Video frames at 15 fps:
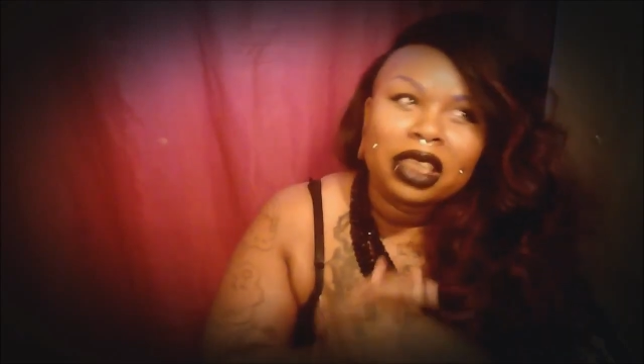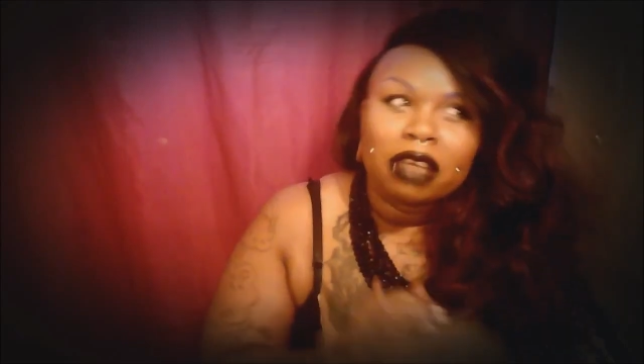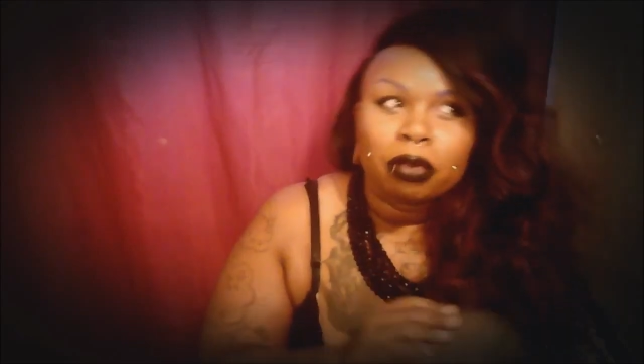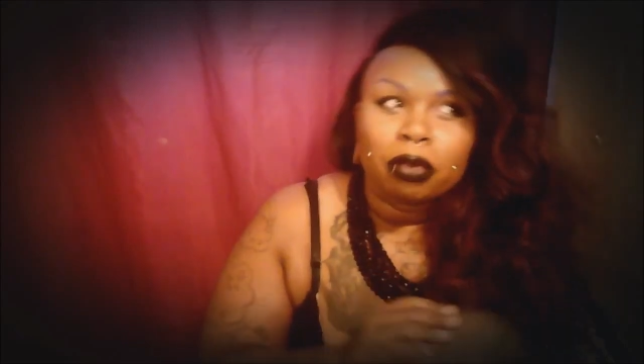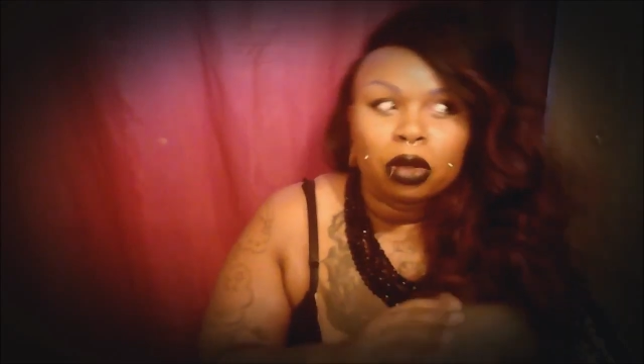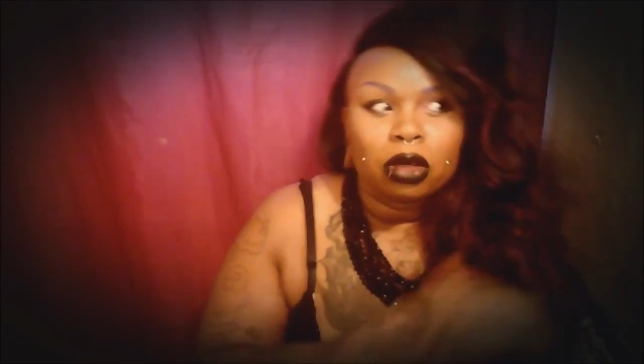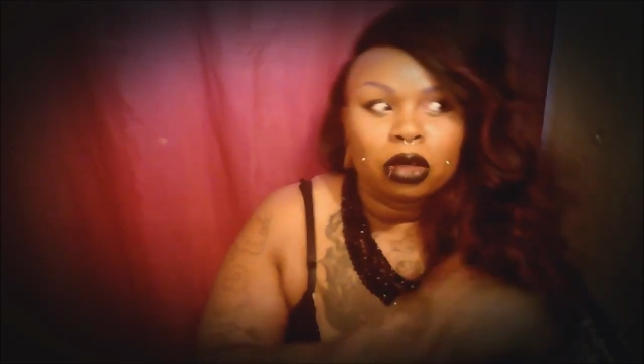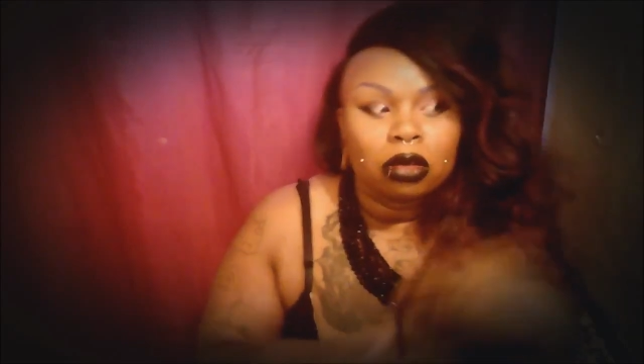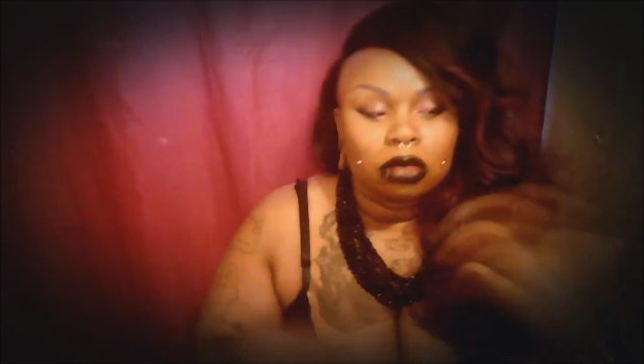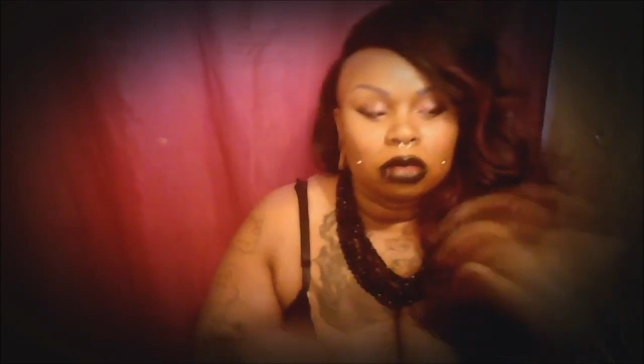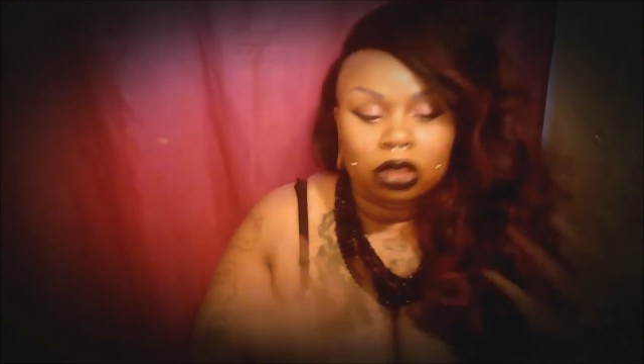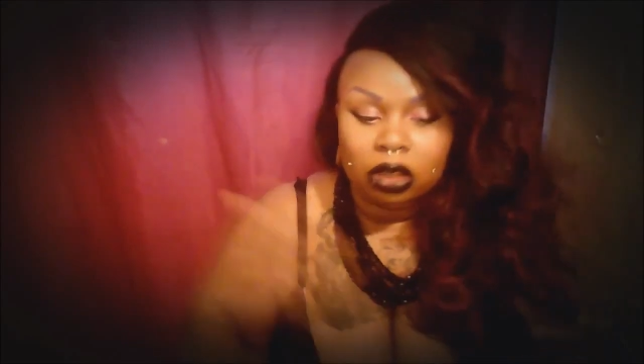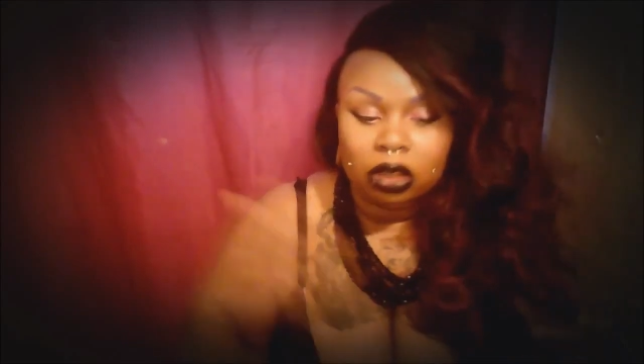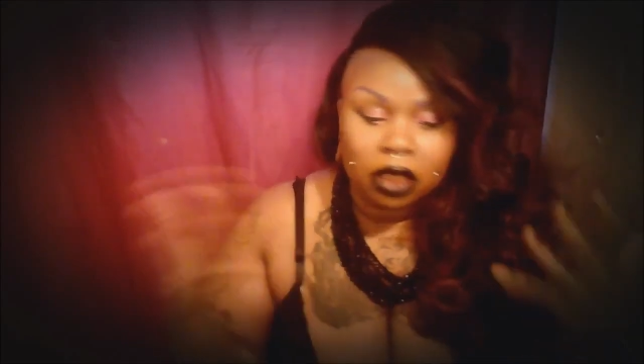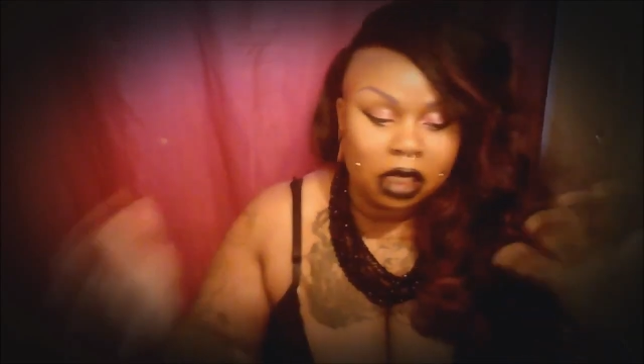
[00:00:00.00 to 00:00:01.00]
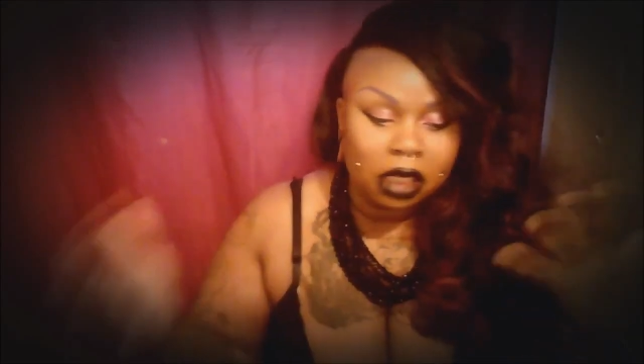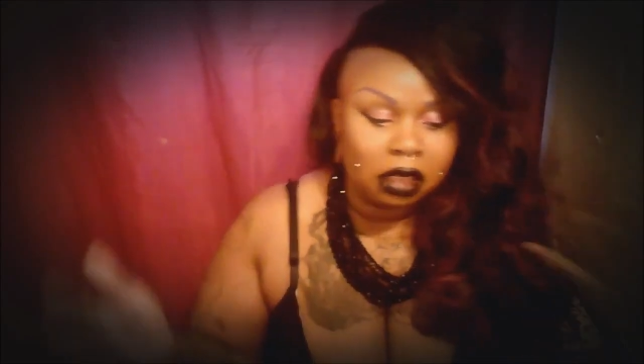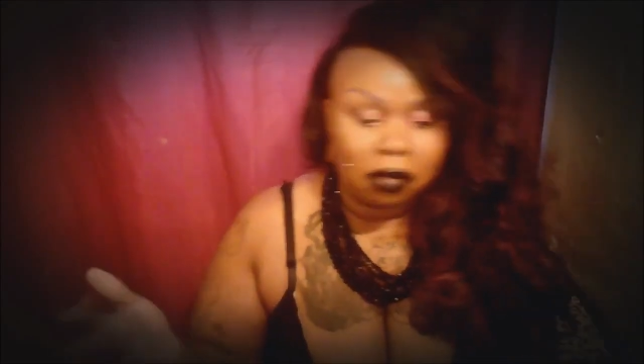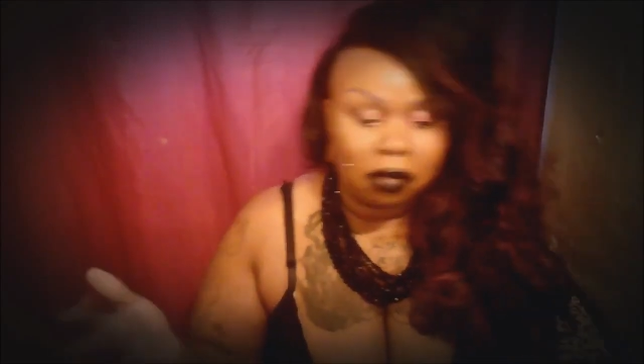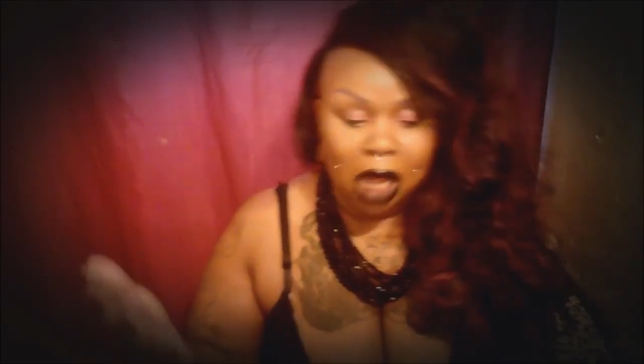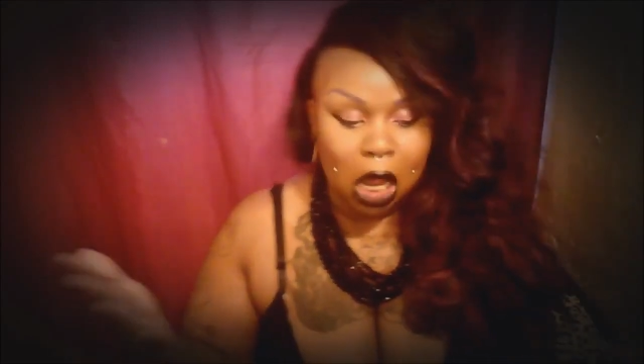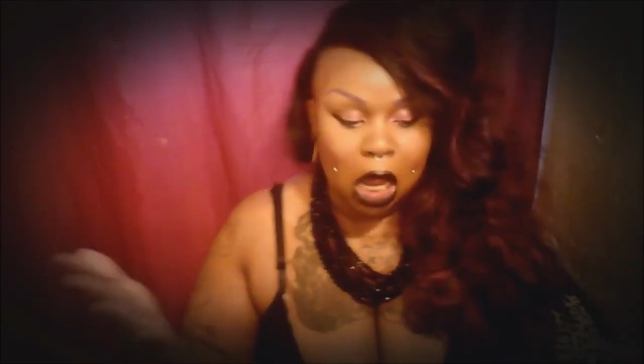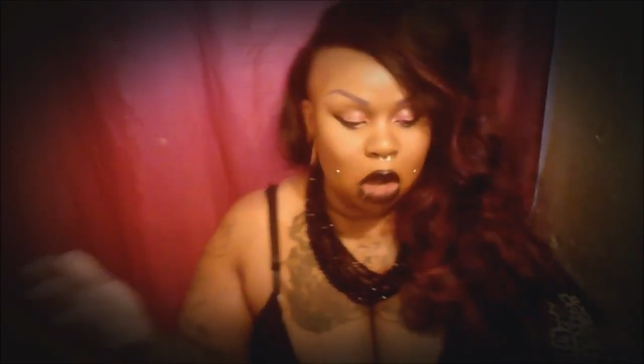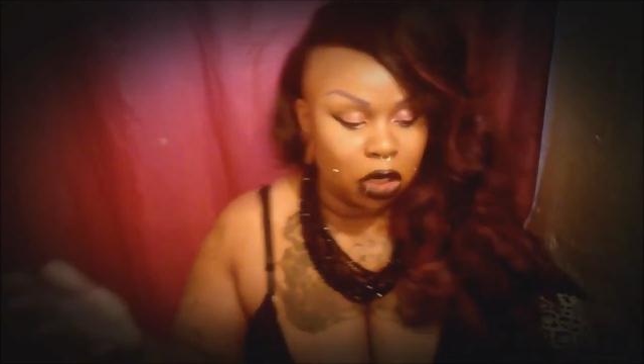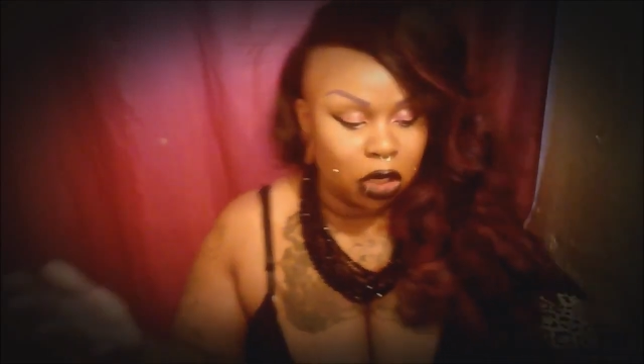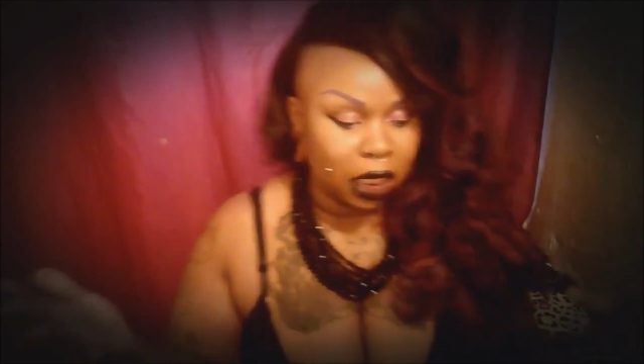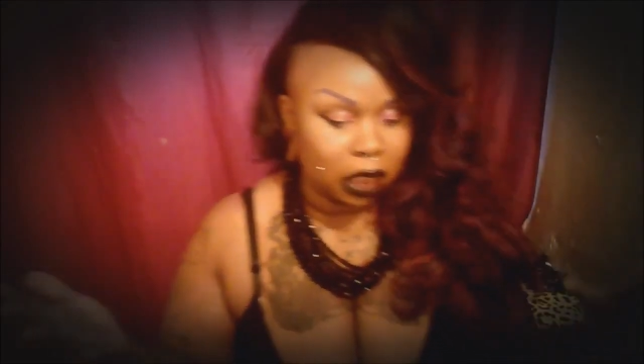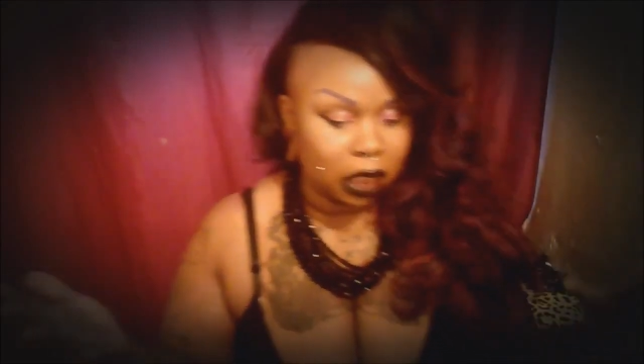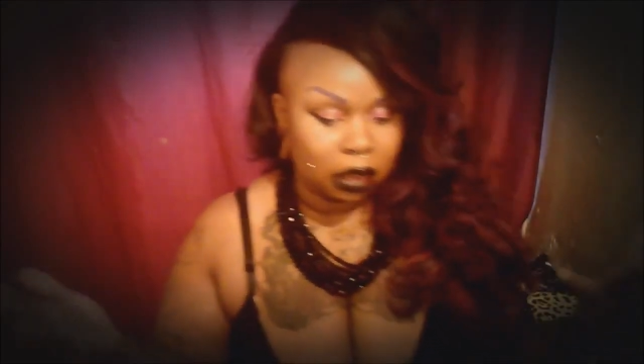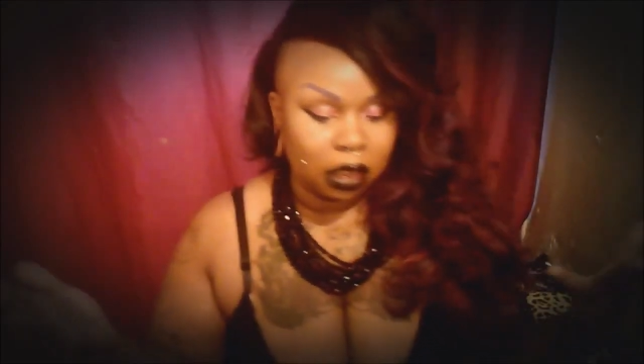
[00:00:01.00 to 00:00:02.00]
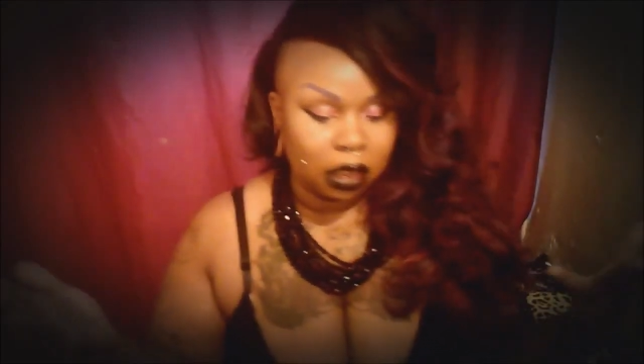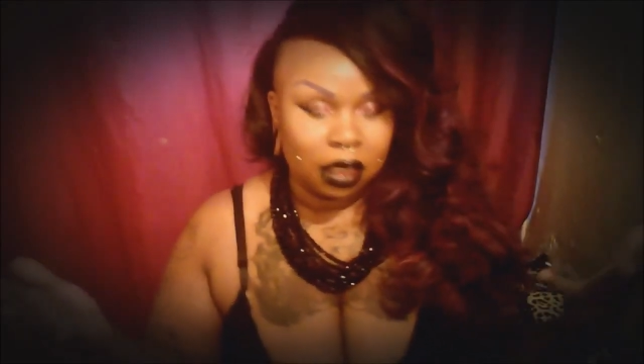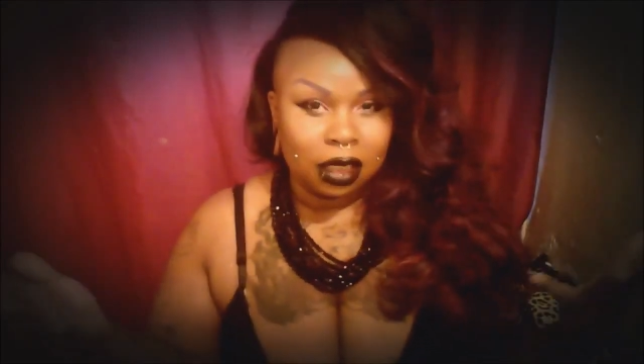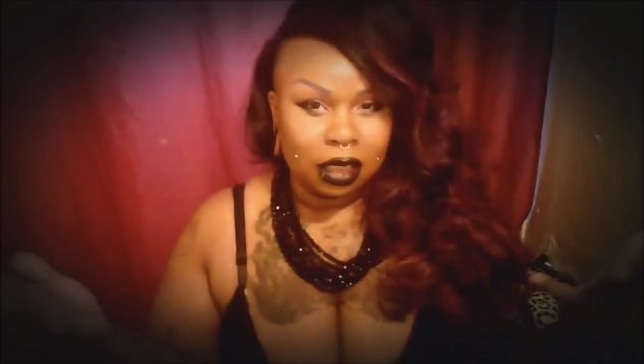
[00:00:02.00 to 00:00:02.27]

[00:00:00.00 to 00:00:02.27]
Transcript: DevPro just to test them out and